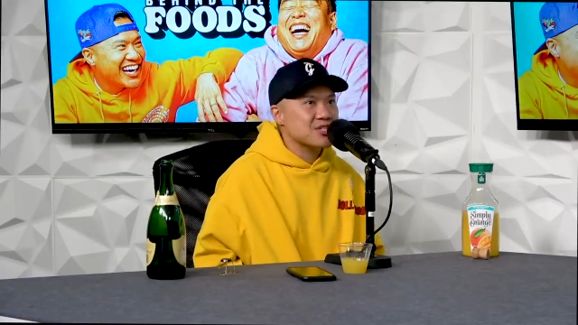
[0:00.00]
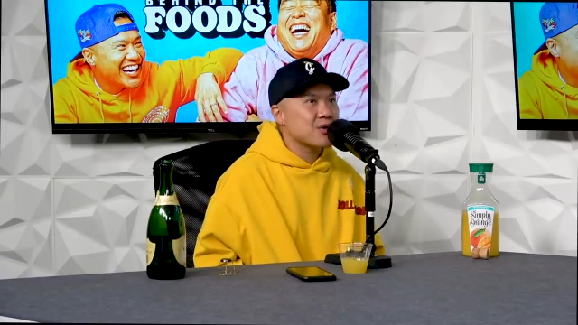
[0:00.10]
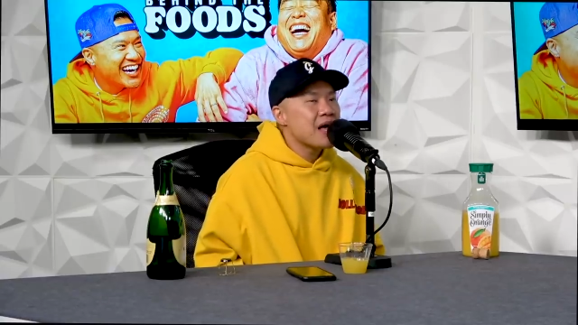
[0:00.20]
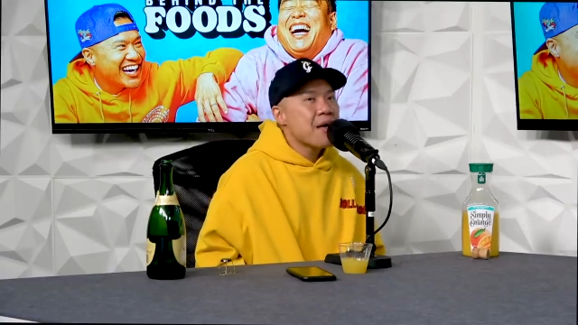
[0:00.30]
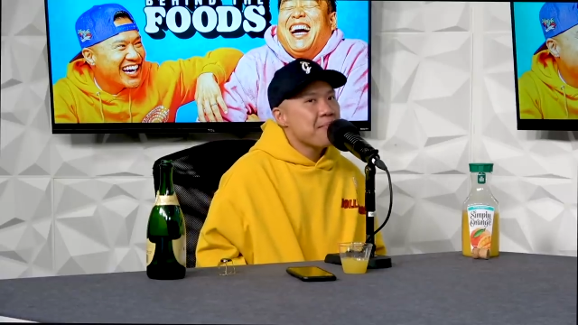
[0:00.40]

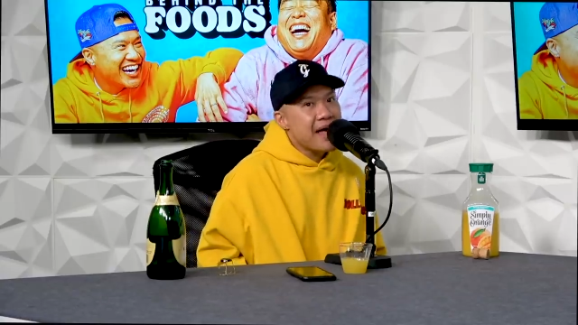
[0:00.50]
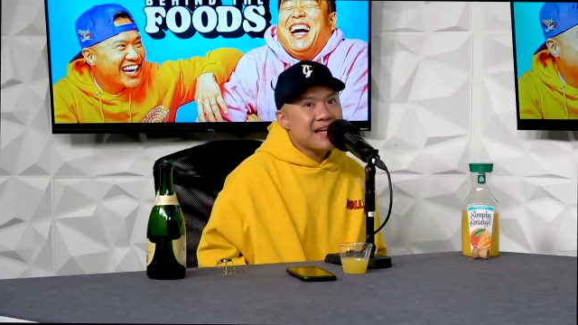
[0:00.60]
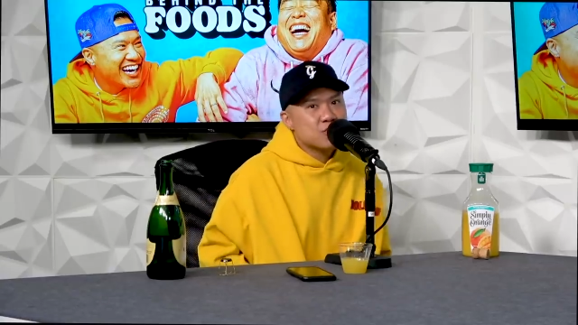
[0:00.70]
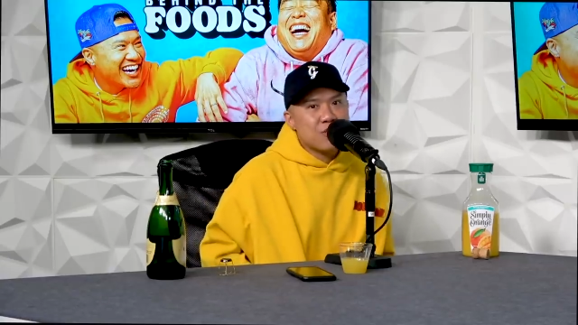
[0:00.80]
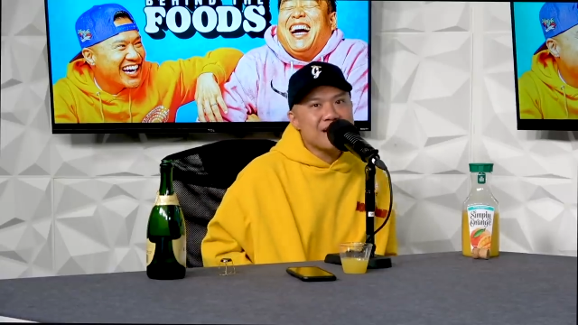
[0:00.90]
Speaker 1: So
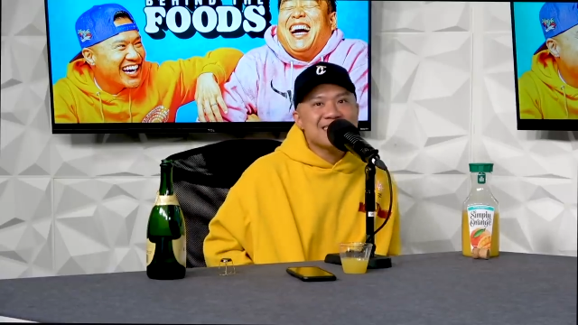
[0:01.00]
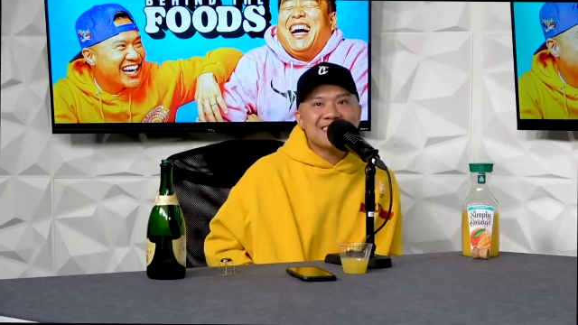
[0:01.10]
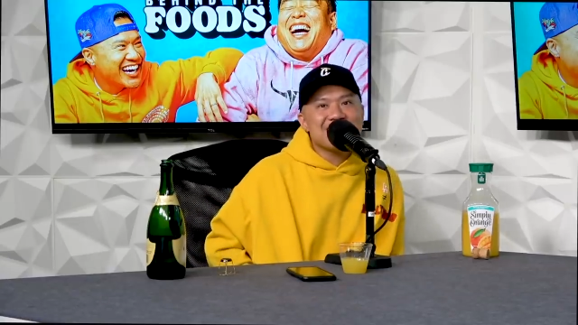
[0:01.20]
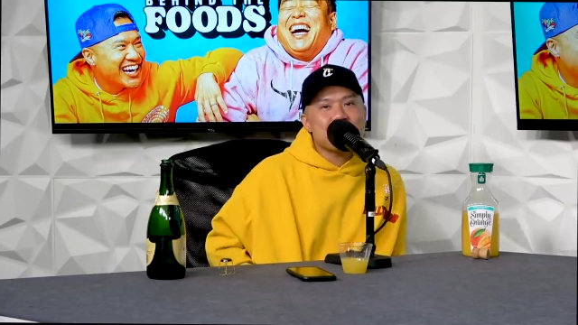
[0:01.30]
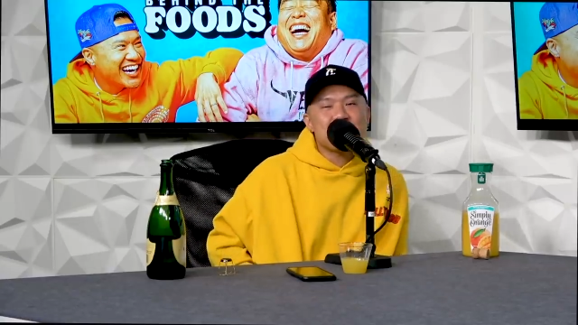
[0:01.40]
man, it's crazy to
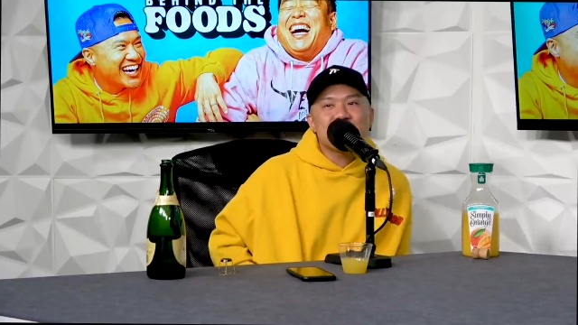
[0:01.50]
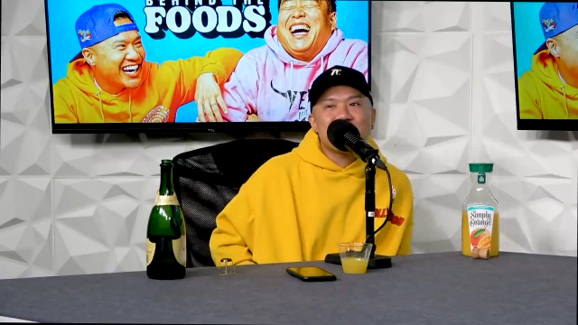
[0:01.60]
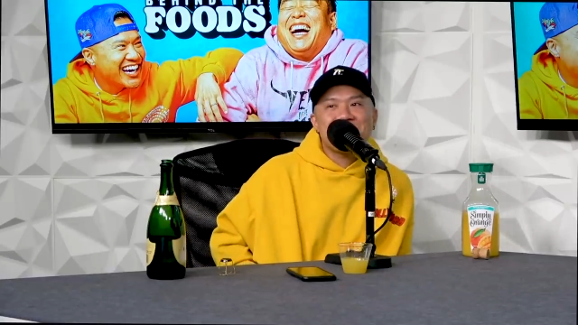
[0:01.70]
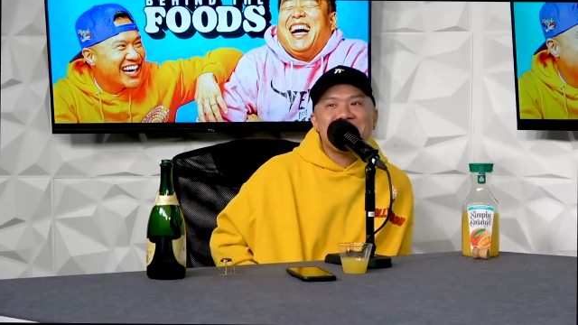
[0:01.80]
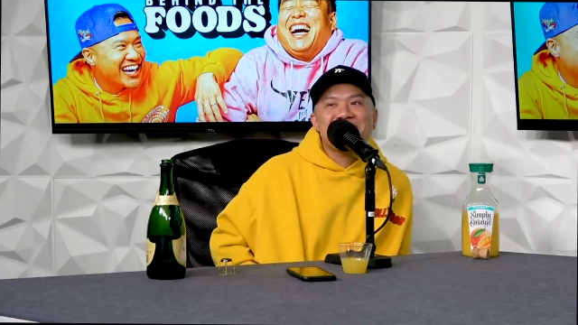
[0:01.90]
think that people
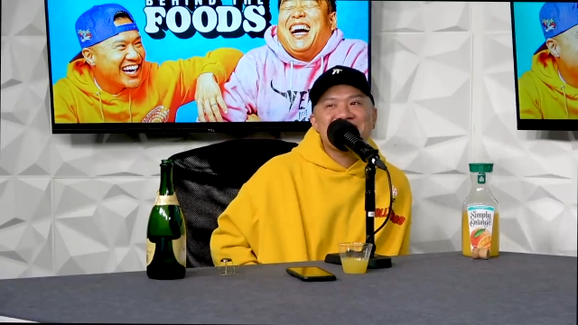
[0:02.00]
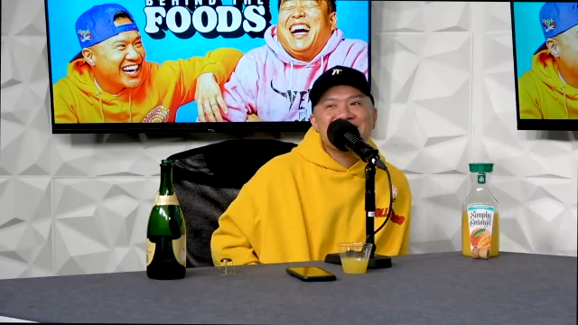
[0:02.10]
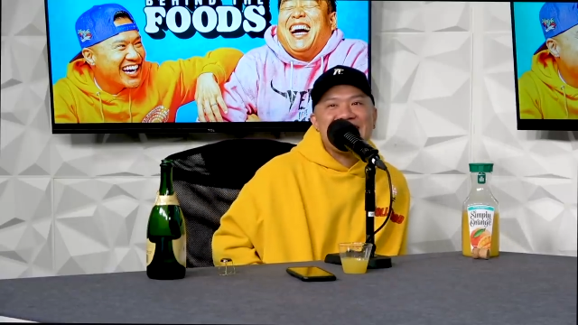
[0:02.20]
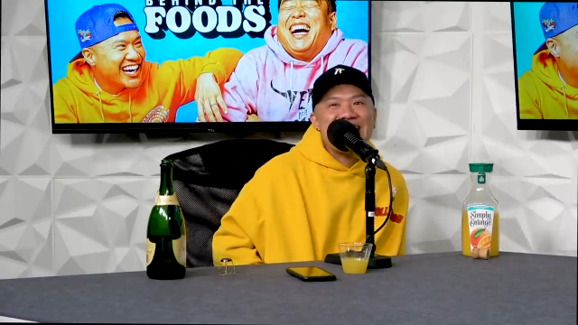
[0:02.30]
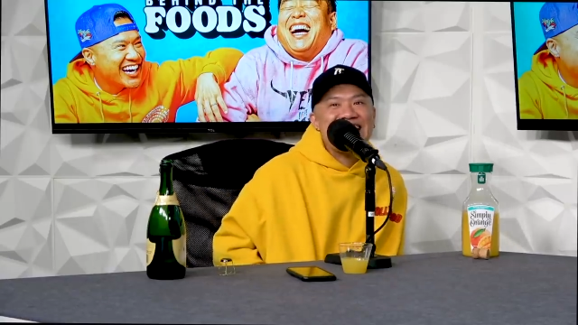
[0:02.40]
get
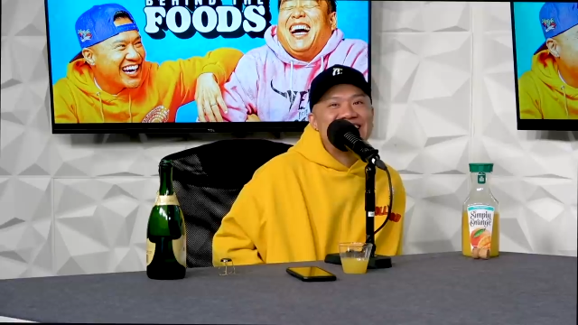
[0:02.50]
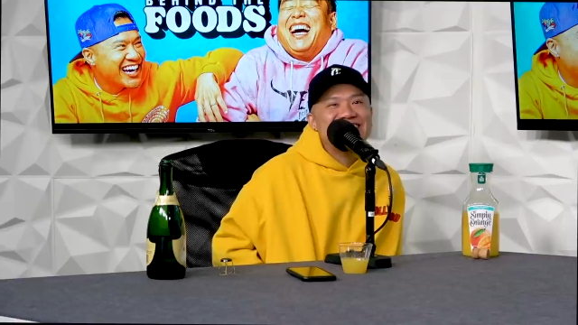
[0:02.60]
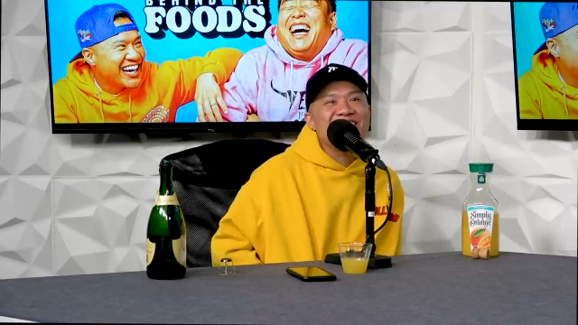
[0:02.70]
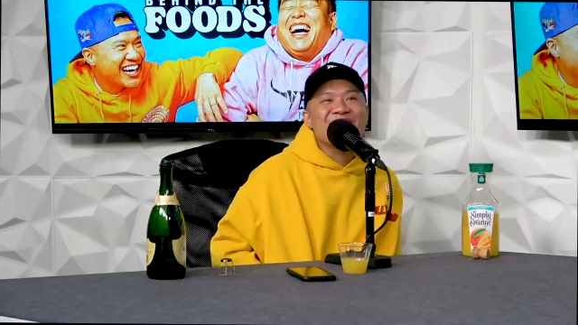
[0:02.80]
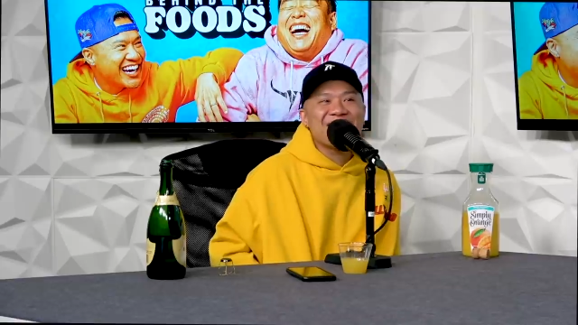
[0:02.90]
married and
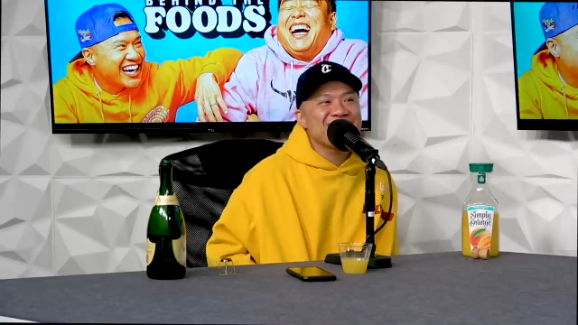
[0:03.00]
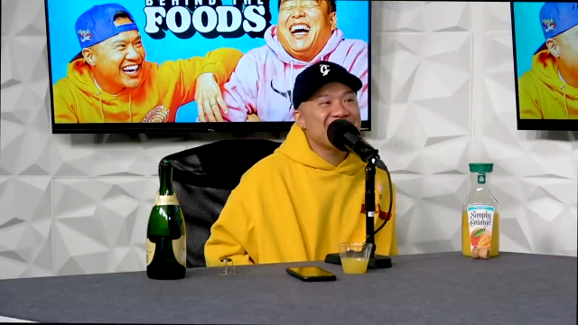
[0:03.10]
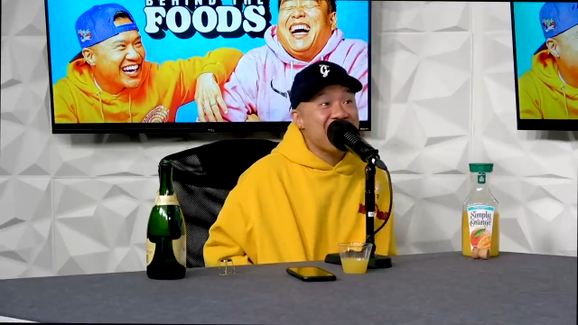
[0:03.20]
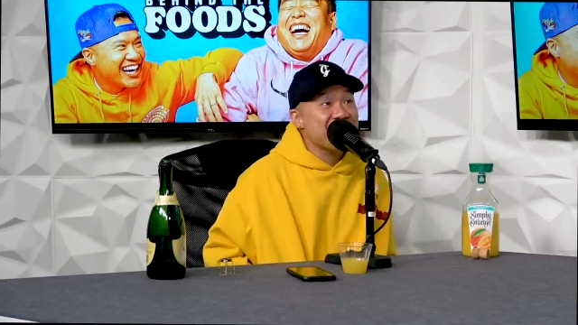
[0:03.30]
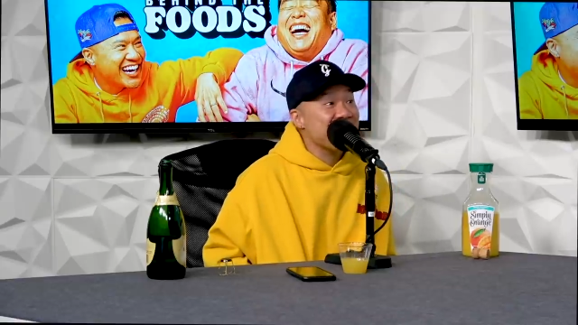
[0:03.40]
yo, they've
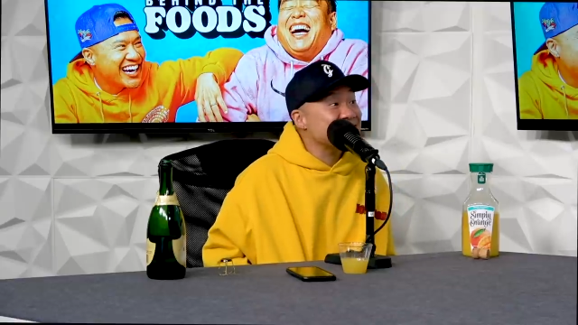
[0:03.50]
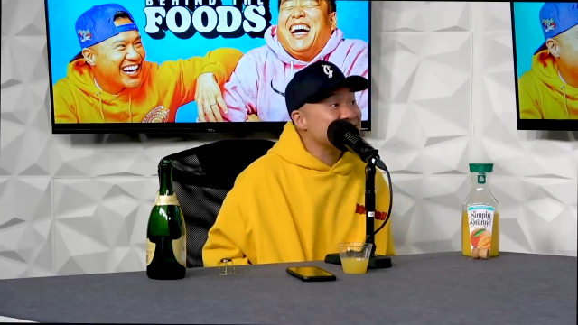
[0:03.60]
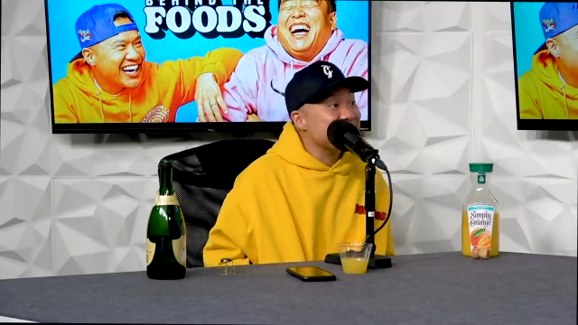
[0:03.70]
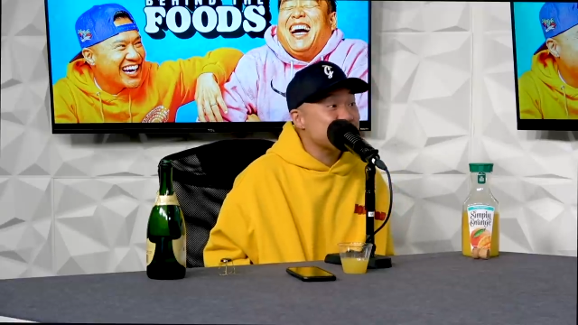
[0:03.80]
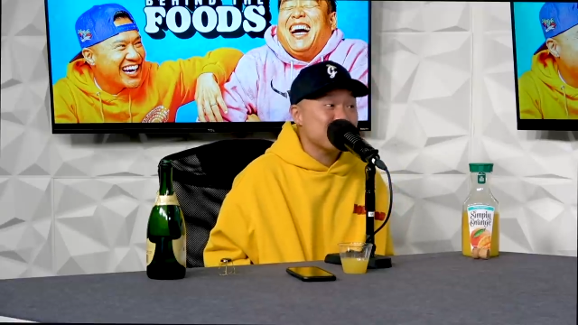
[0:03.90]
never had
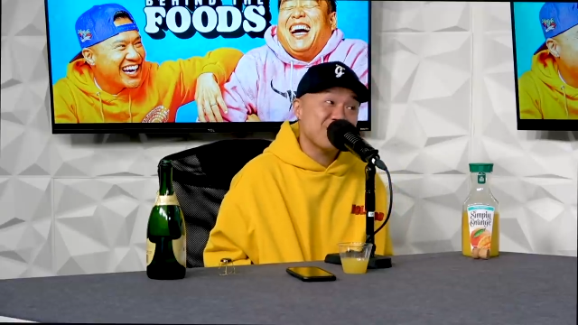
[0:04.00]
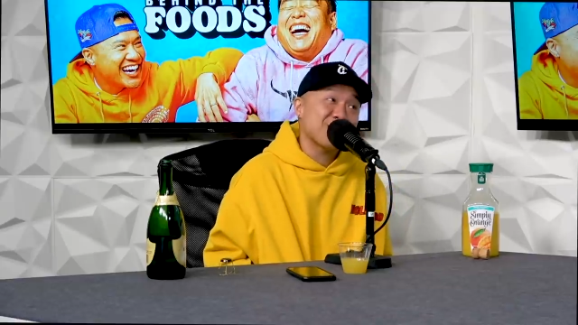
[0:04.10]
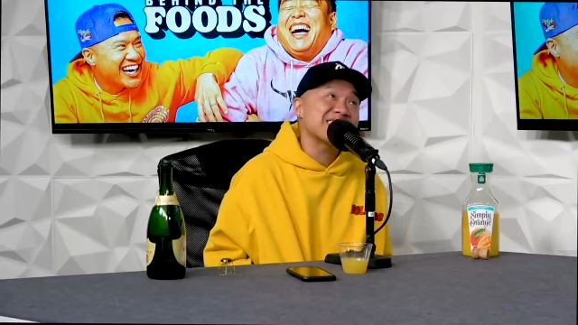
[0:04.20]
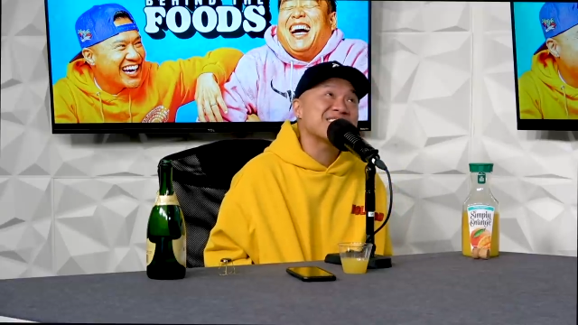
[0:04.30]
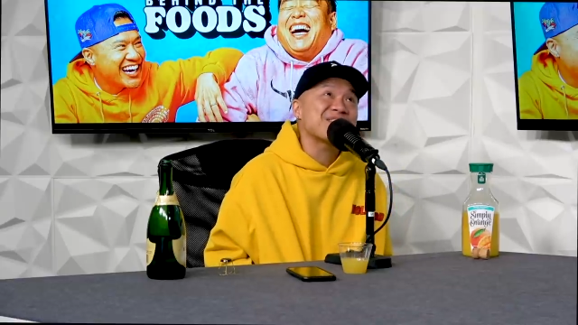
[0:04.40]
sex
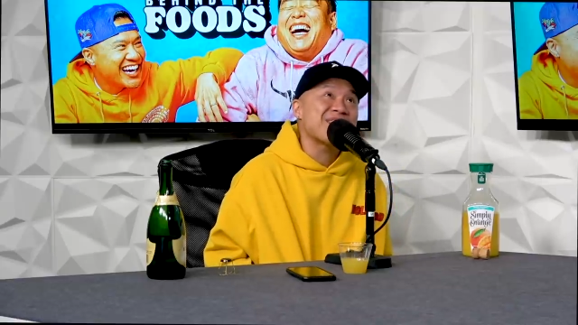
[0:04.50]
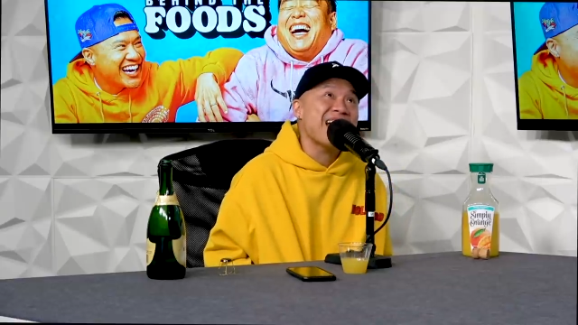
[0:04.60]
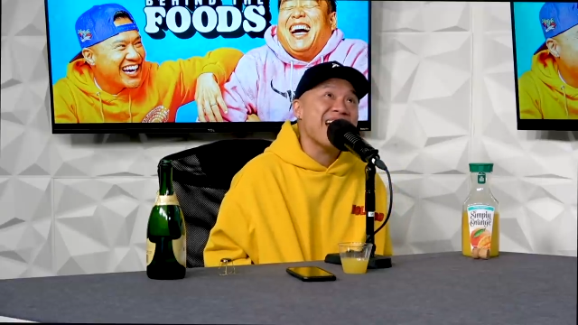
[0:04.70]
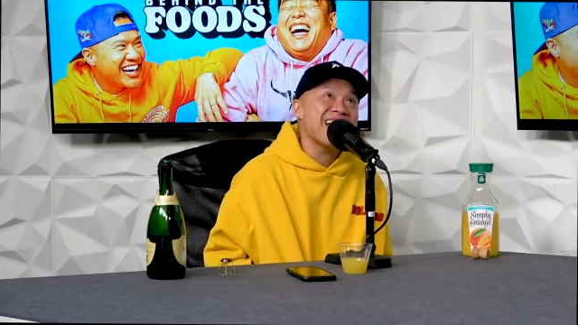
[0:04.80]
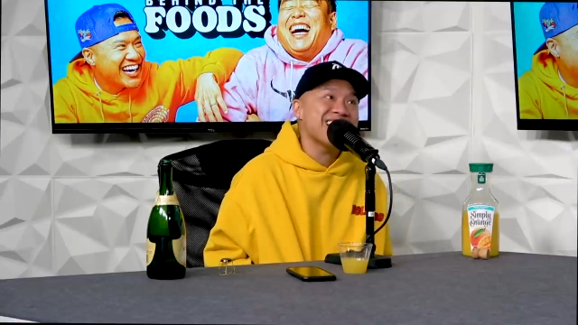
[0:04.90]
before. That's
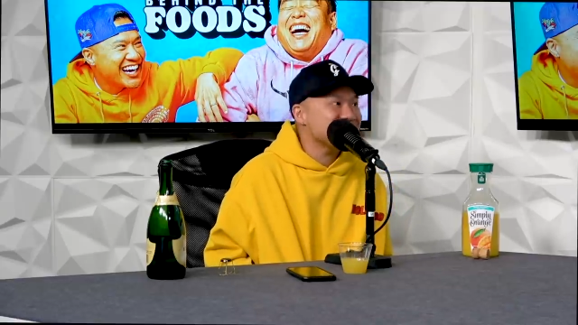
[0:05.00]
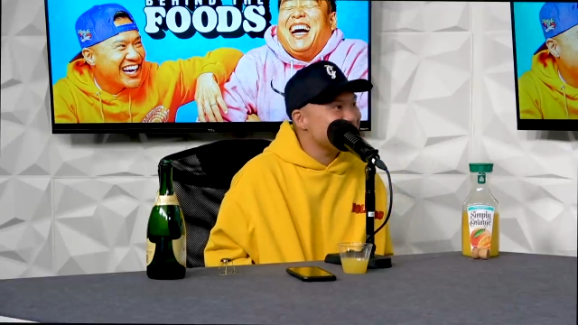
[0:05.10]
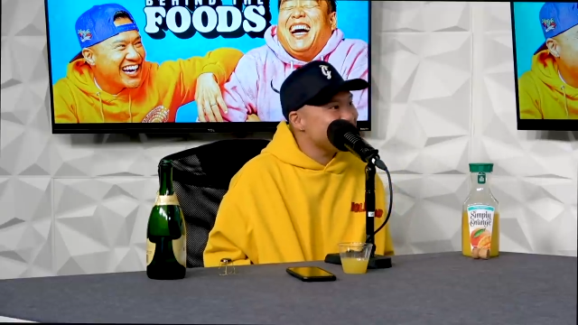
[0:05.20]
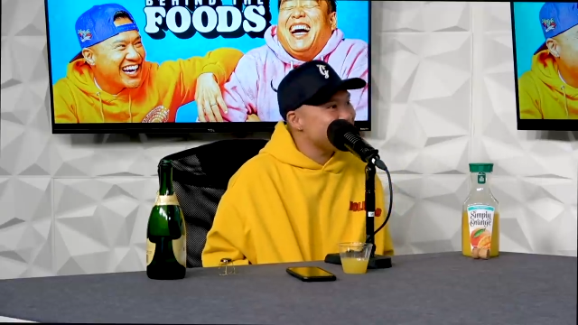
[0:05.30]
crazy.